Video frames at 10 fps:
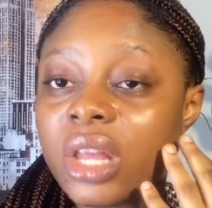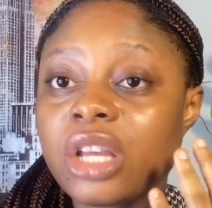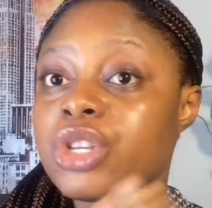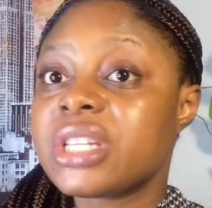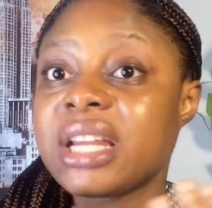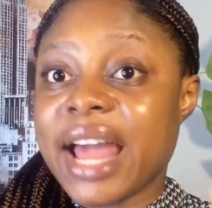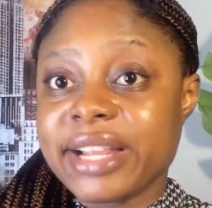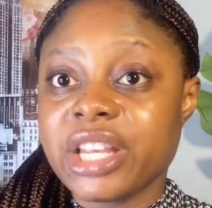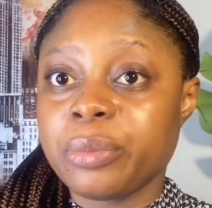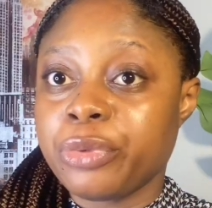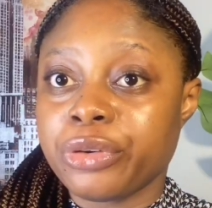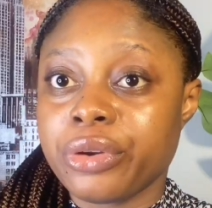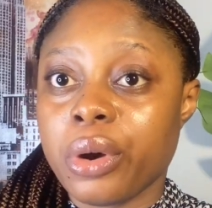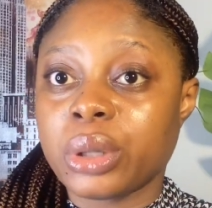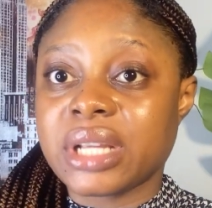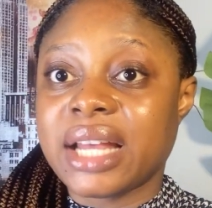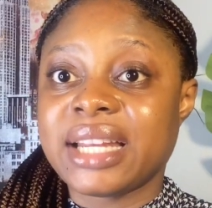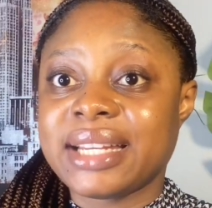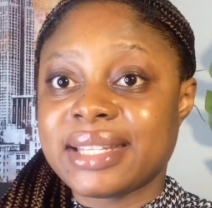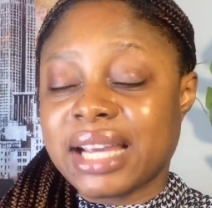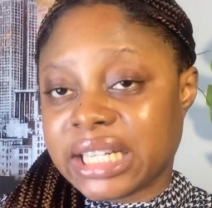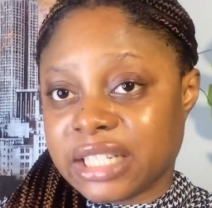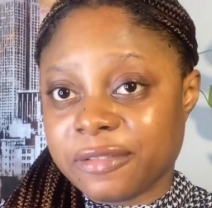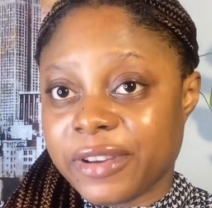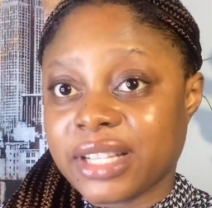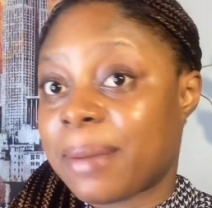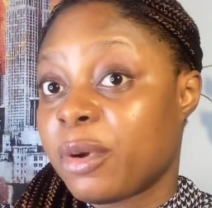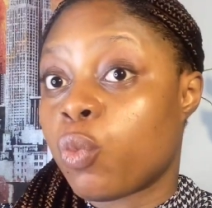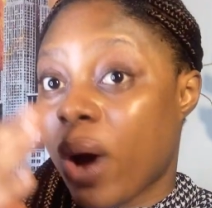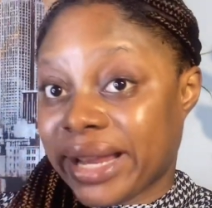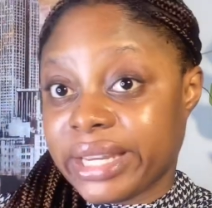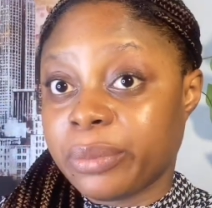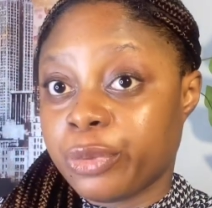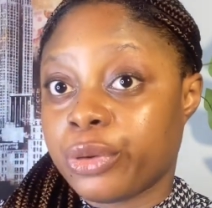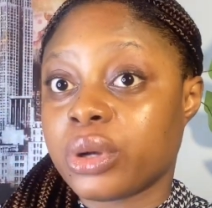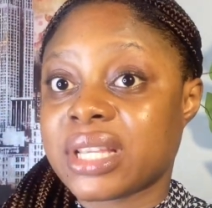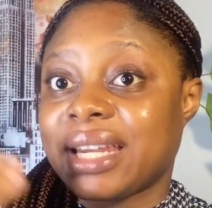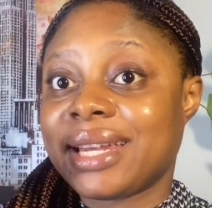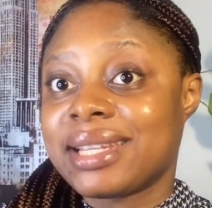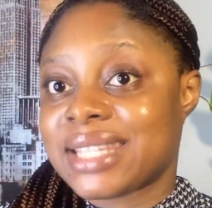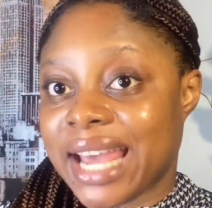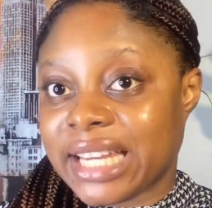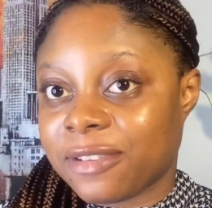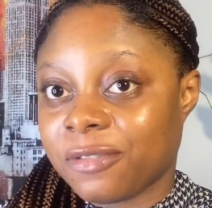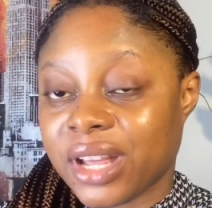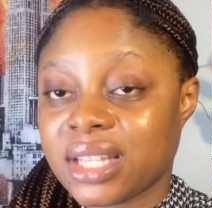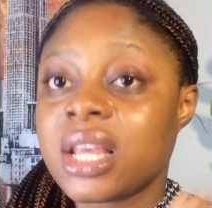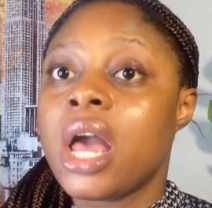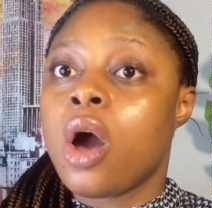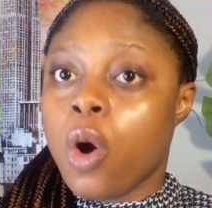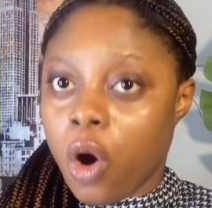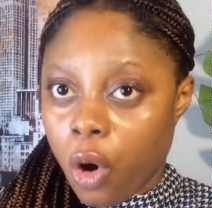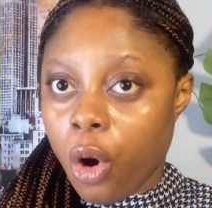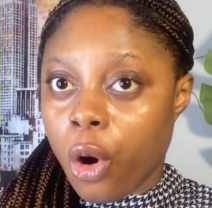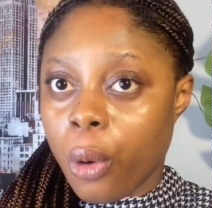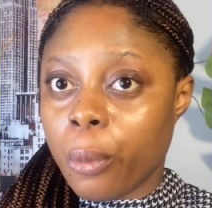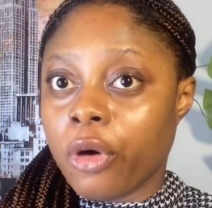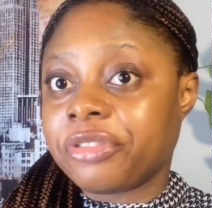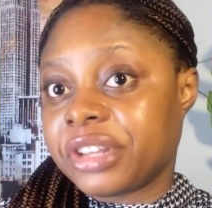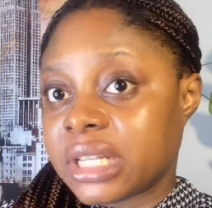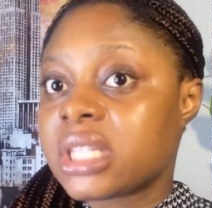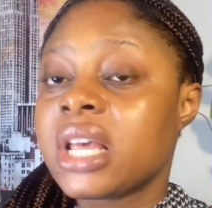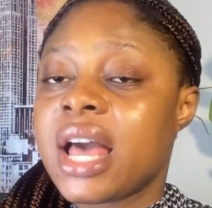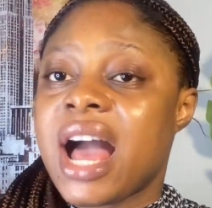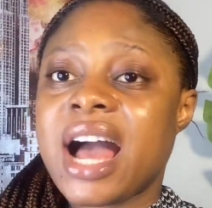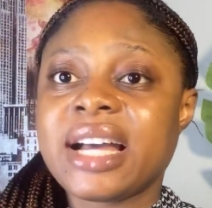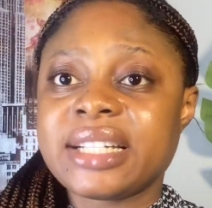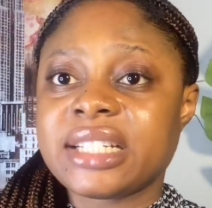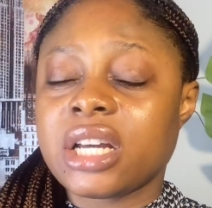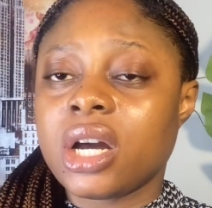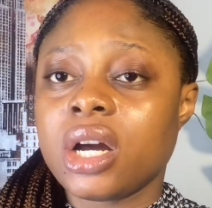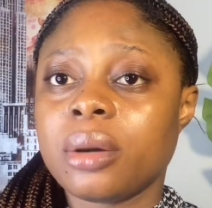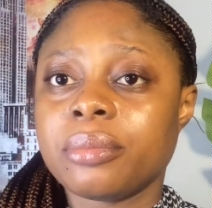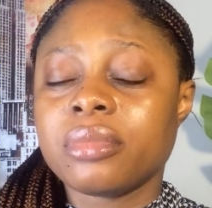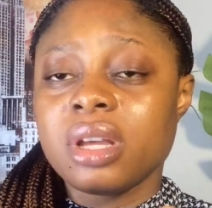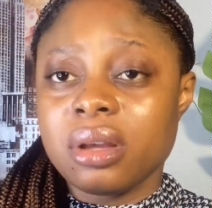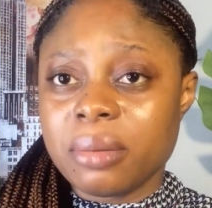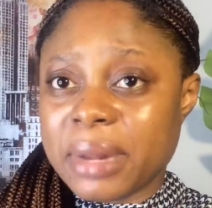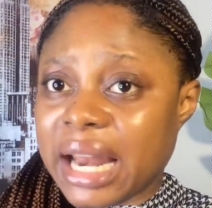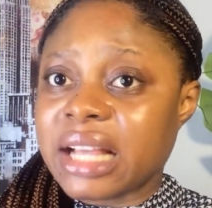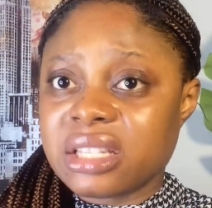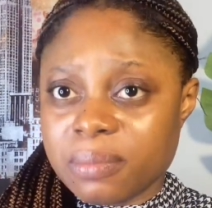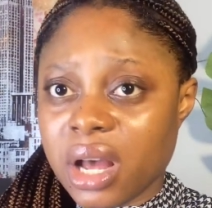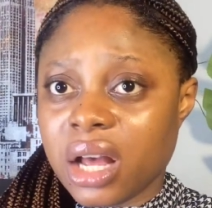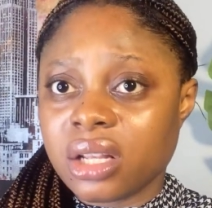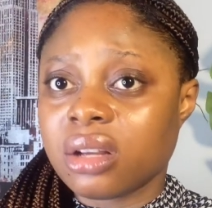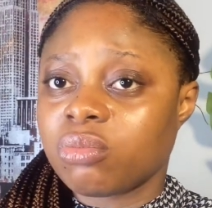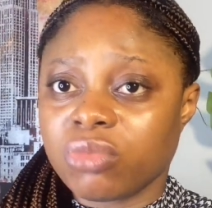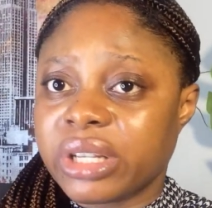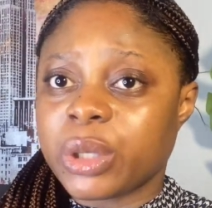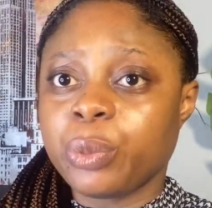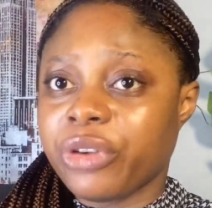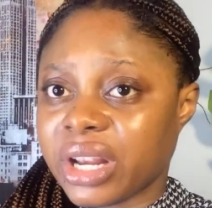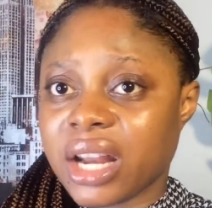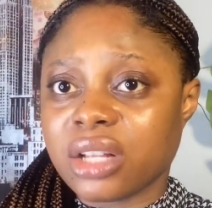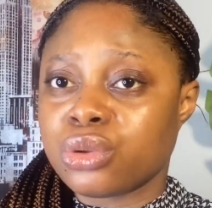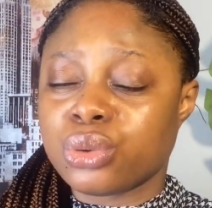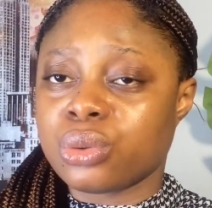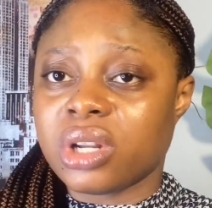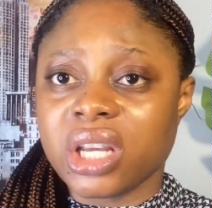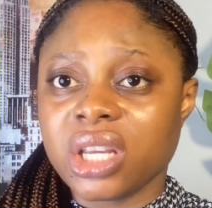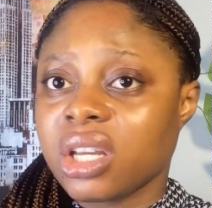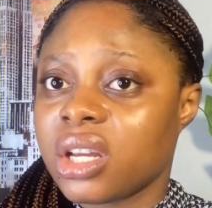using lightening products and then the side effects, I'll be whitening products and then the side effects of it, and melasma when you're pregnant. So like,